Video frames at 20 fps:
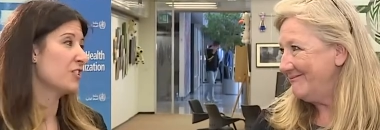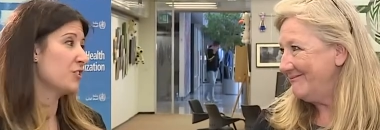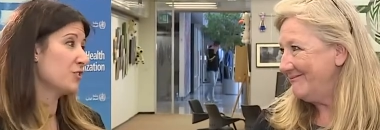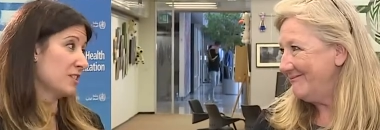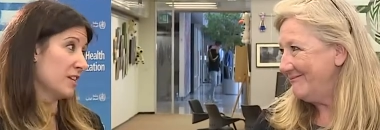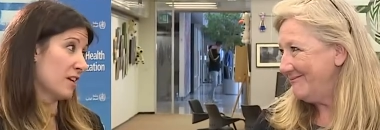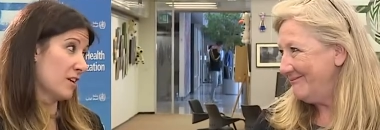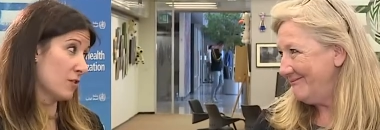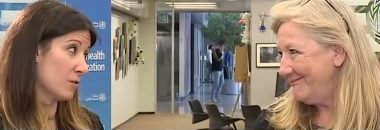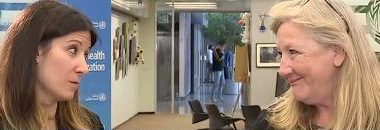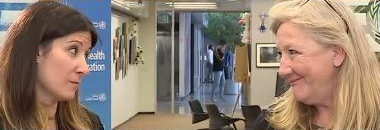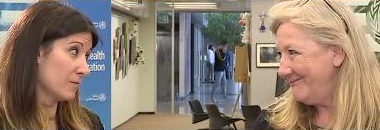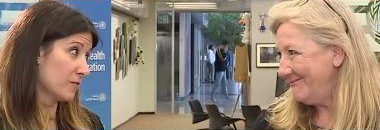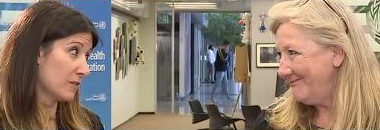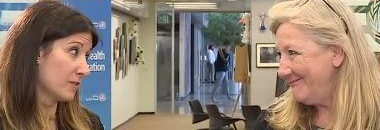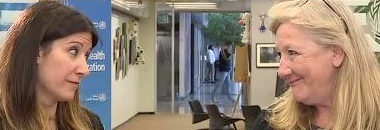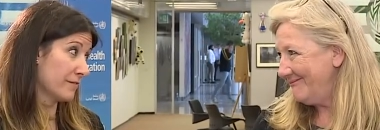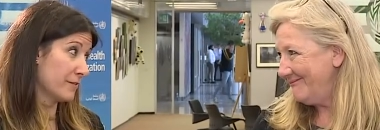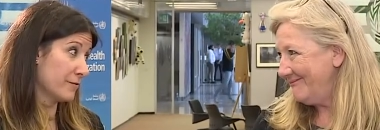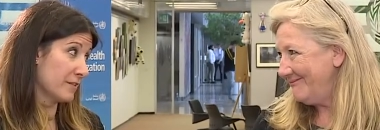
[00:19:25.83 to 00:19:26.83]
Speaker 1: you stay home for
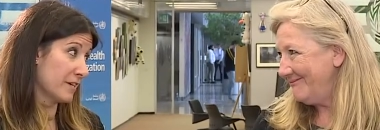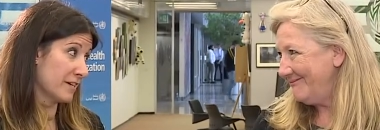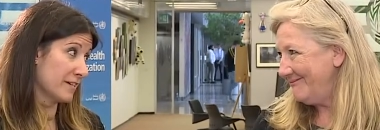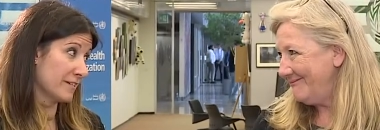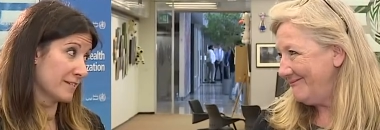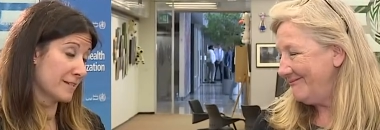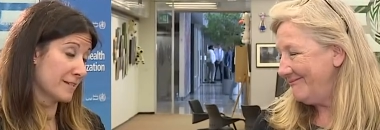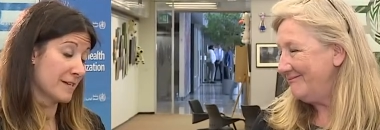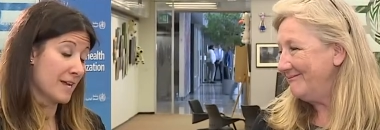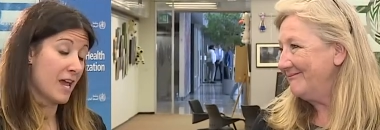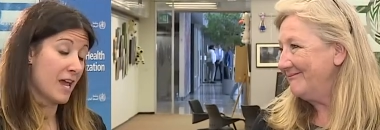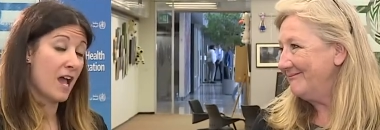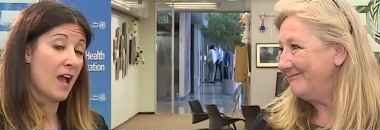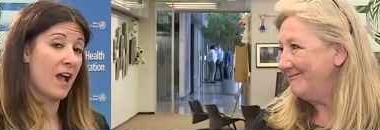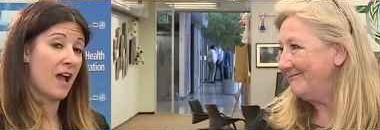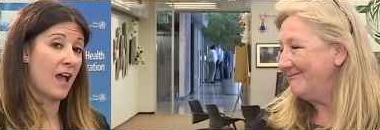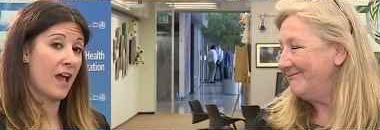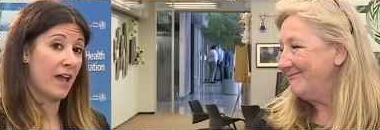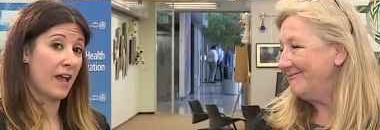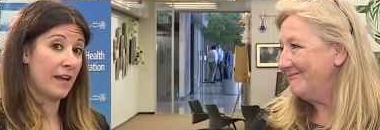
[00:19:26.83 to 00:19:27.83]
a few days.
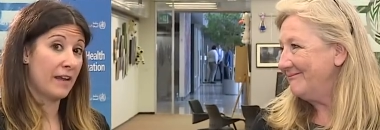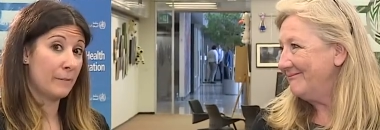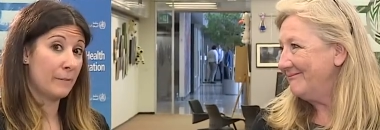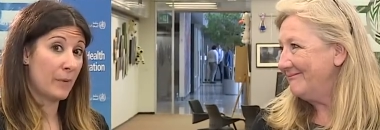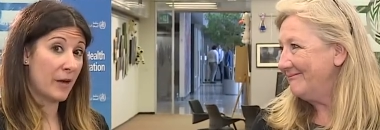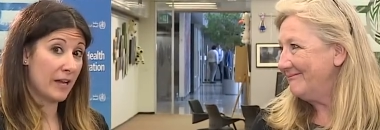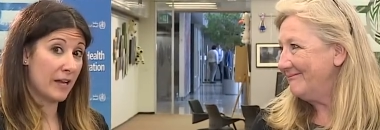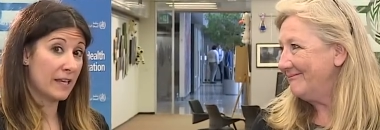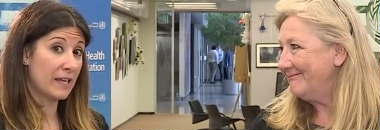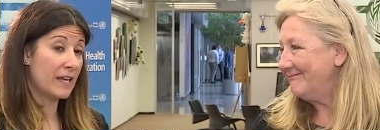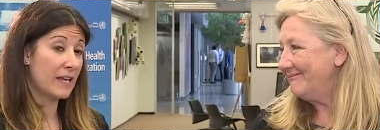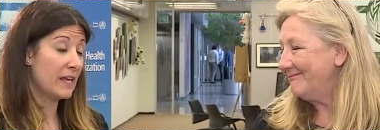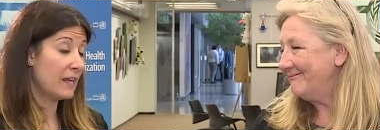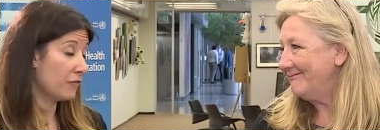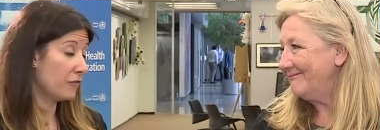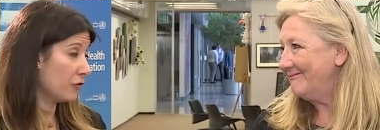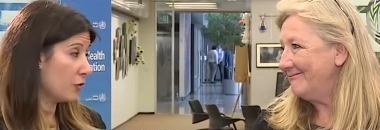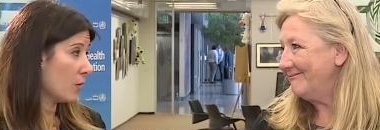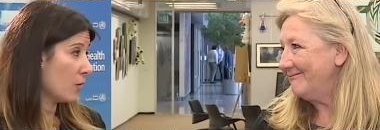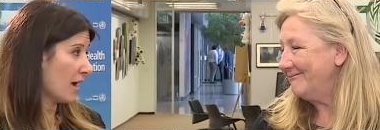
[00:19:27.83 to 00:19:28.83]
But
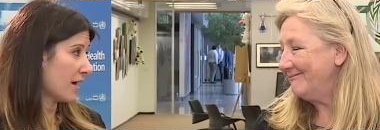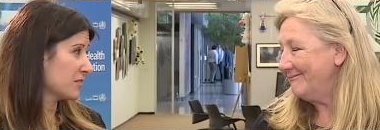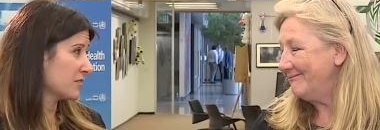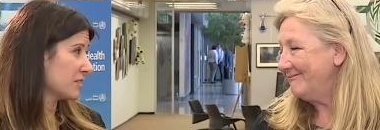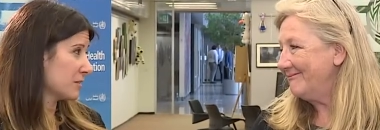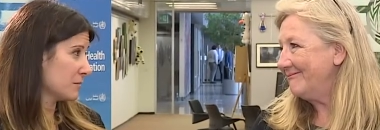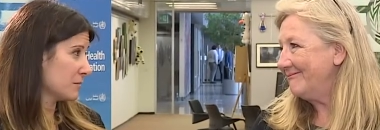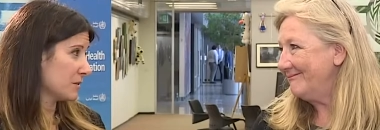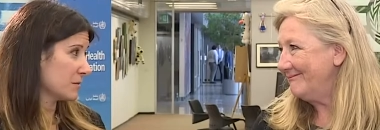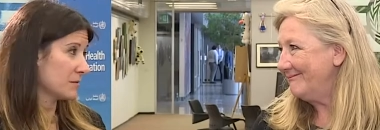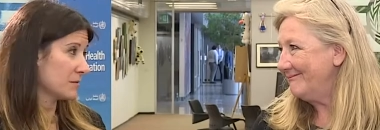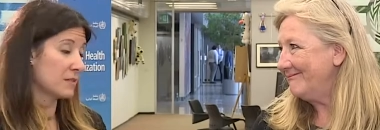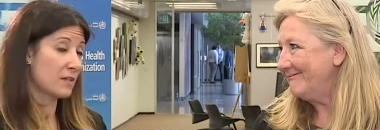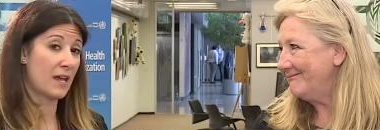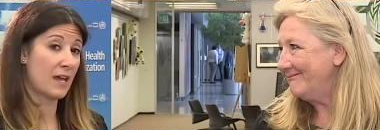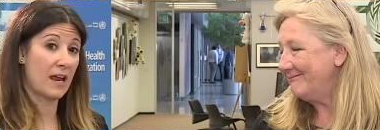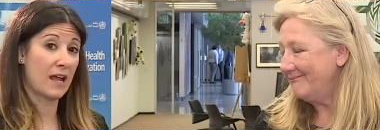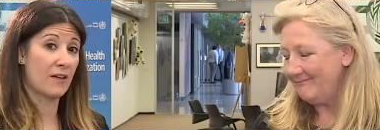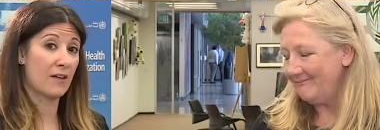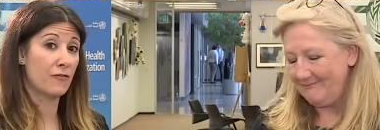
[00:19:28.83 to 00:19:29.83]
if you have symptoms
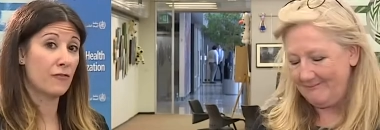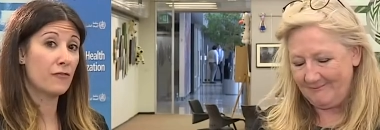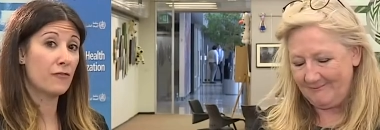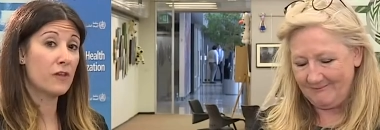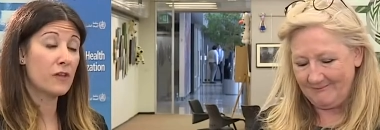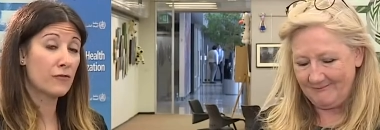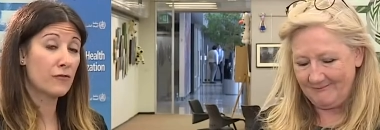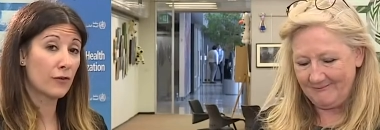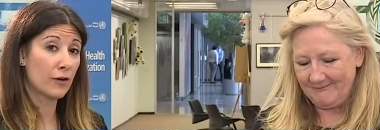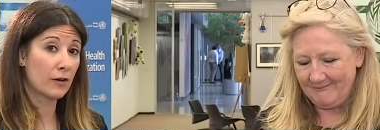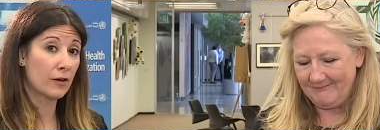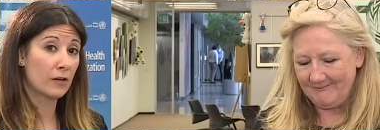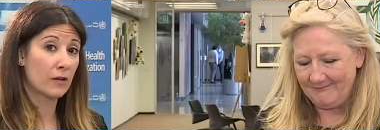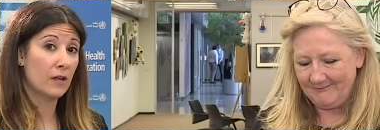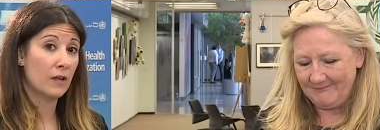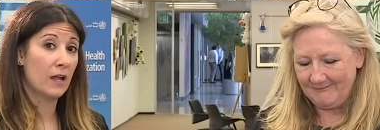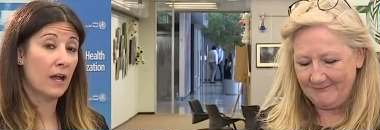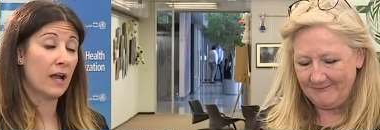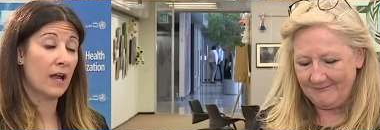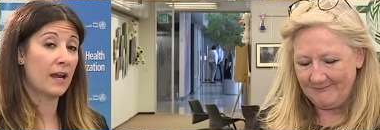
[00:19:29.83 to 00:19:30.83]
that have fever,
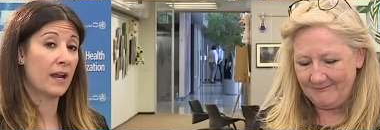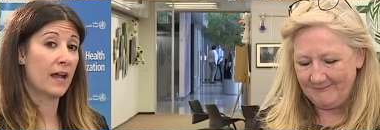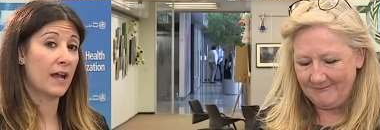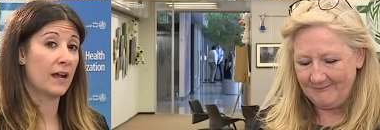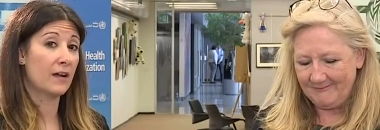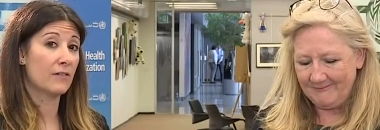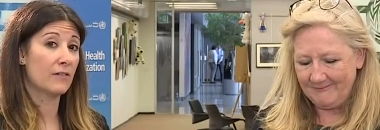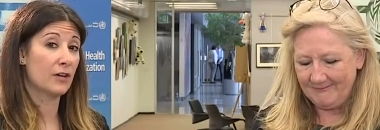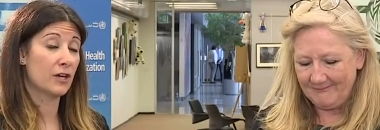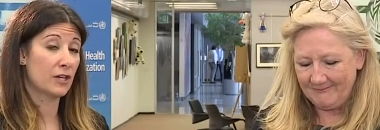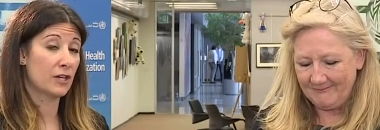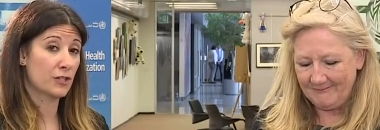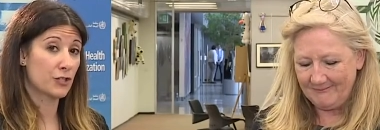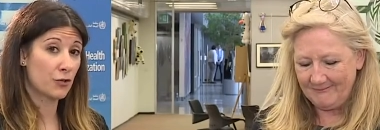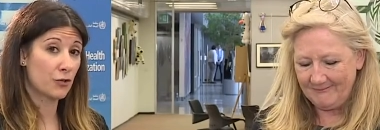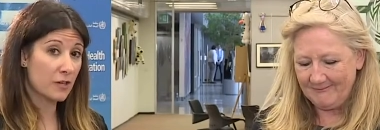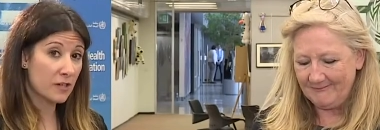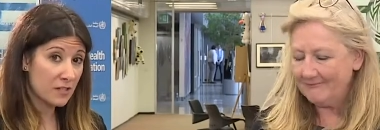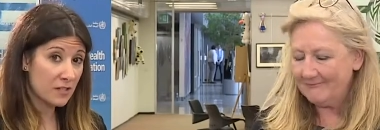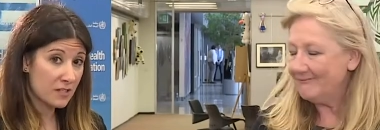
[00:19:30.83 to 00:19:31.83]
and have a
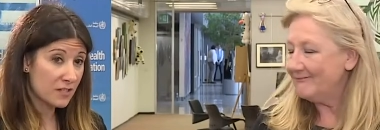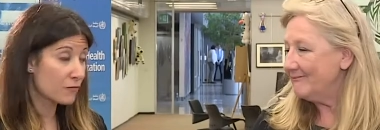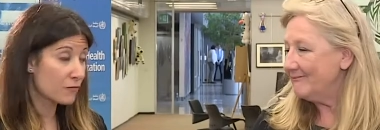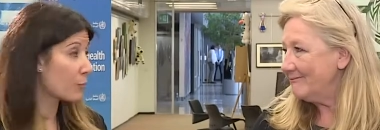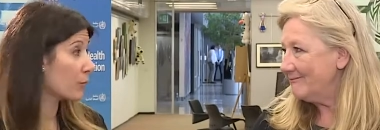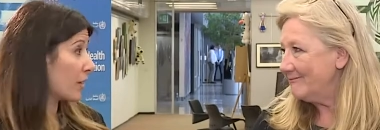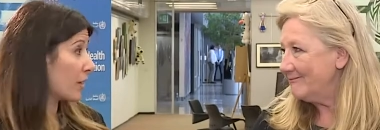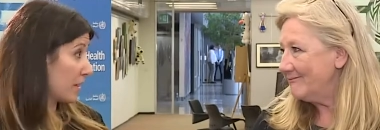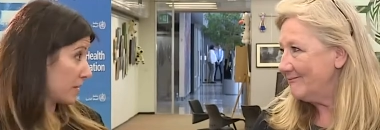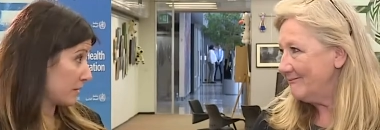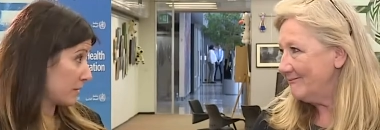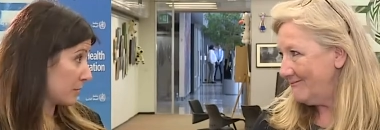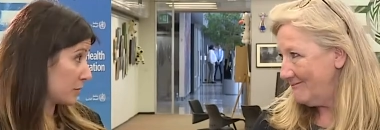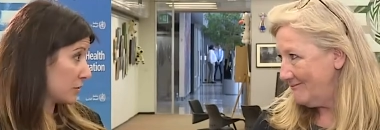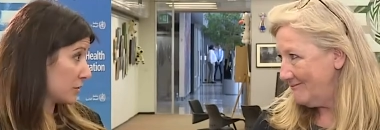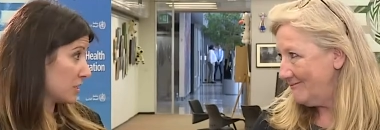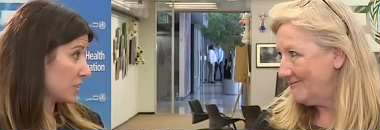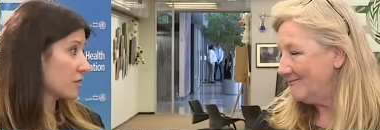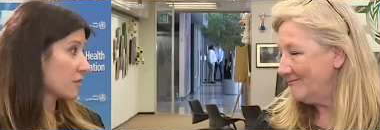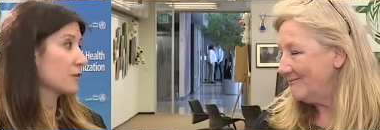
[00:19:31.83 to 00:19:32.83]
shortness of breath in
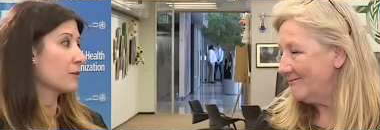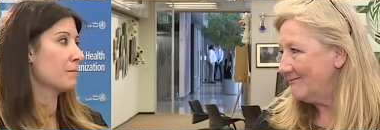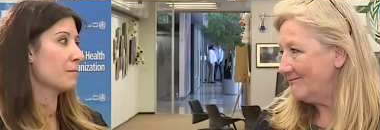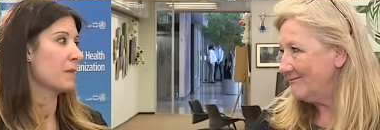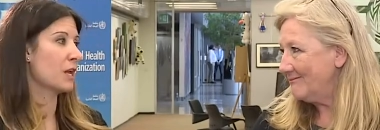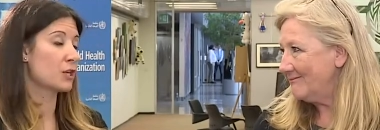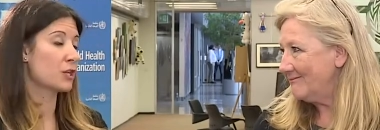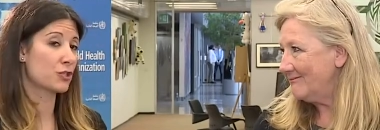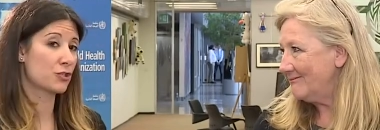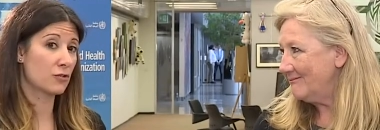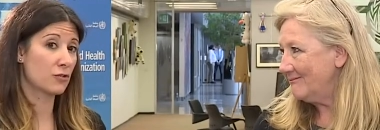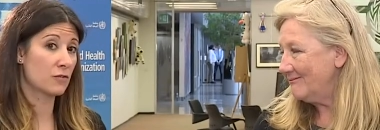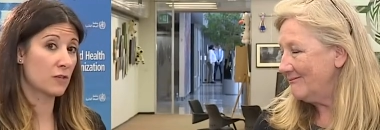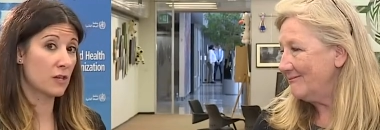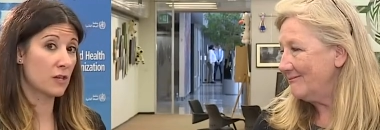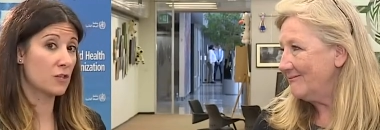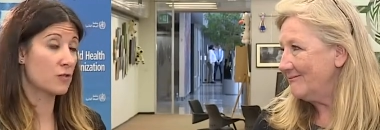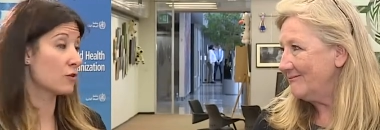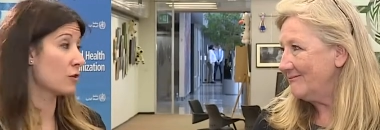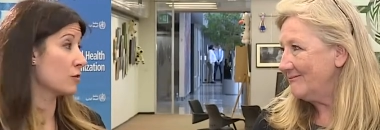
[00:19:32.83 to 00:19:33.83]
particular, make sure
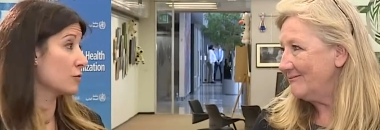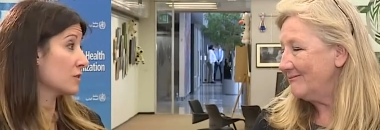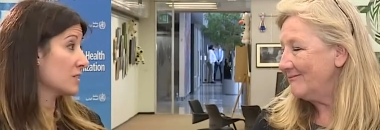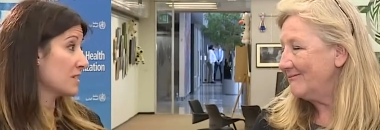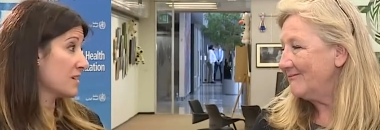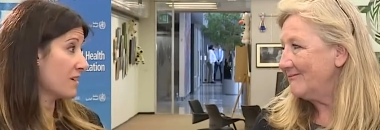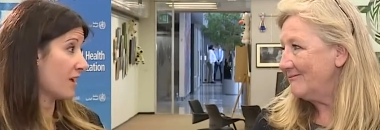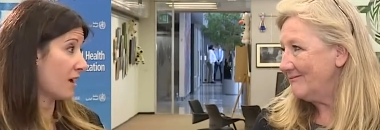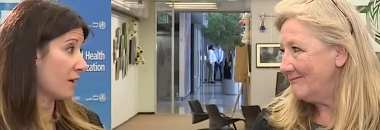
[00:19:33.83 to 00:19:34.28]
that you go seek